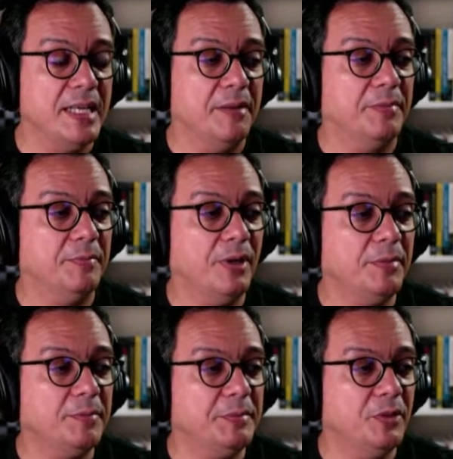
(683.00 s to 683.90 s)
but
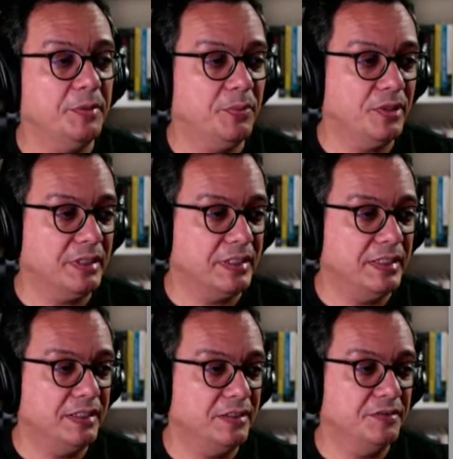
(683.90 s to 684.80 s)
probably more important
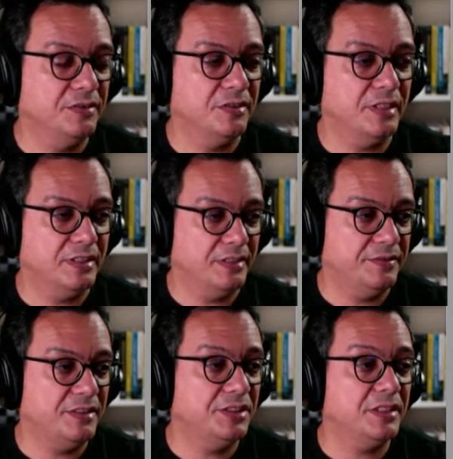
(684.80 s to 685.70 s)
here, if you look at the
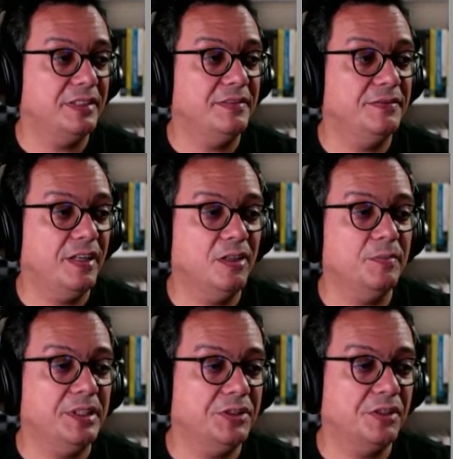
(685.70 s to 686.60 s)
definition,
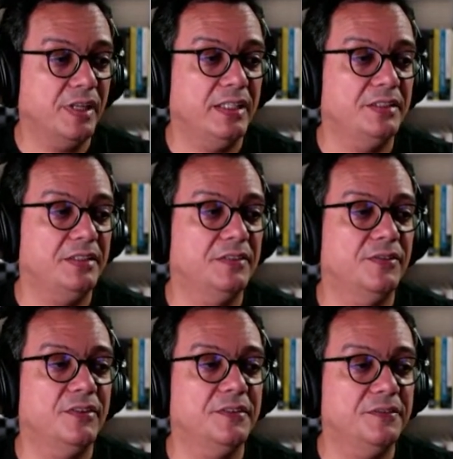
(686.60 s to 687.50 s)
developing strategies
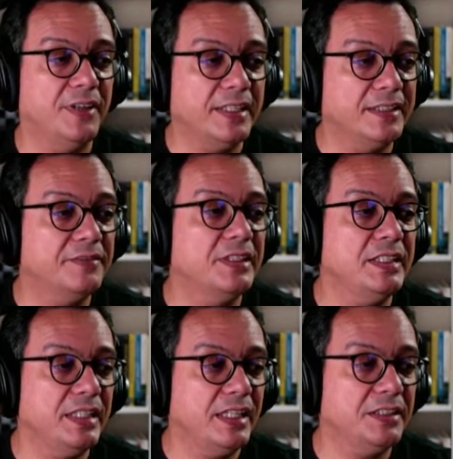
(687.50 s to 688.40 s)
for effectively
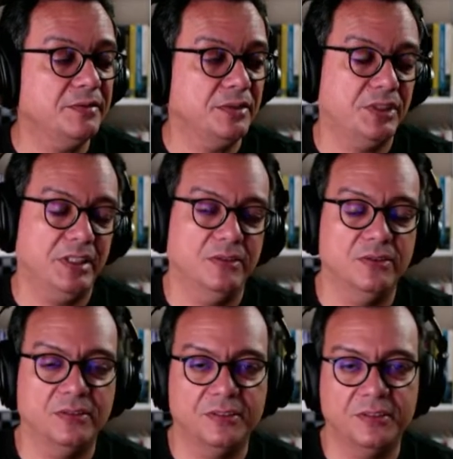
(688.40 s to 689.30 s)
engaging with
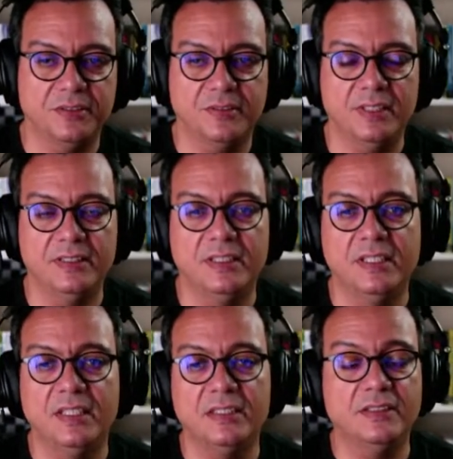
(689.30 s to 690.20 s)
stakeholders, right?
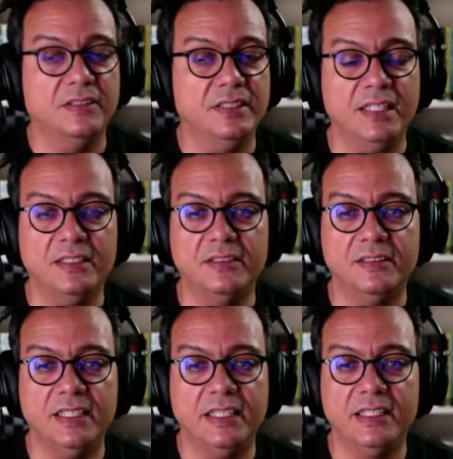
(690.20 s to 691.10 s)
So at the end of the
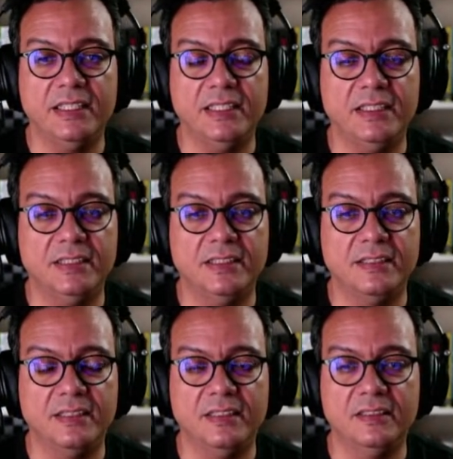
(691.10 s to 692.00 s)
day is
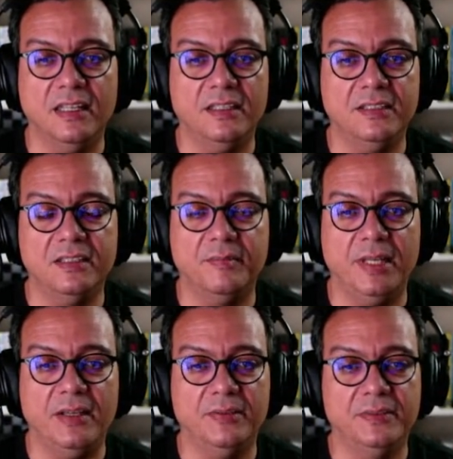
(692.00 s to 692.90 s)
not just
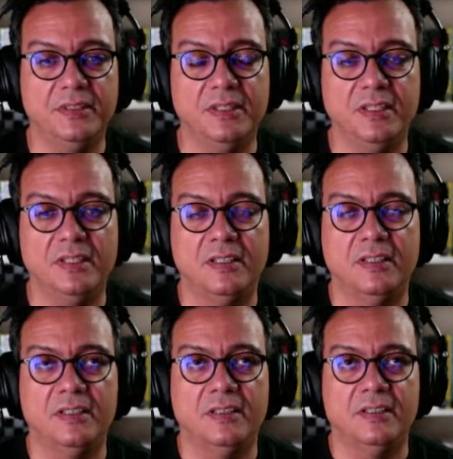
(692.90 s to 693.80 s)
about
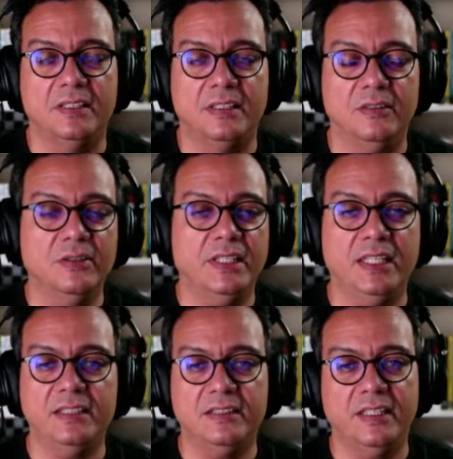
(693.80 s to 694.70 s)
looking at
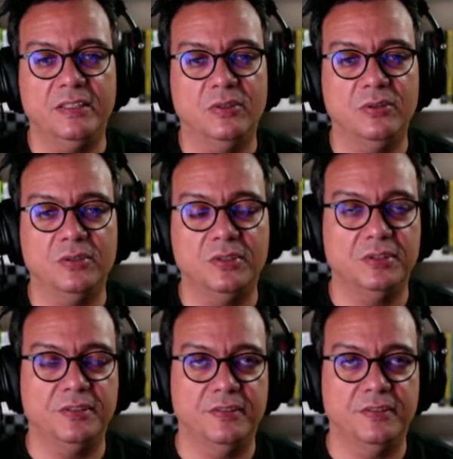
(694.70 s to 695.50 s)
the stakeholders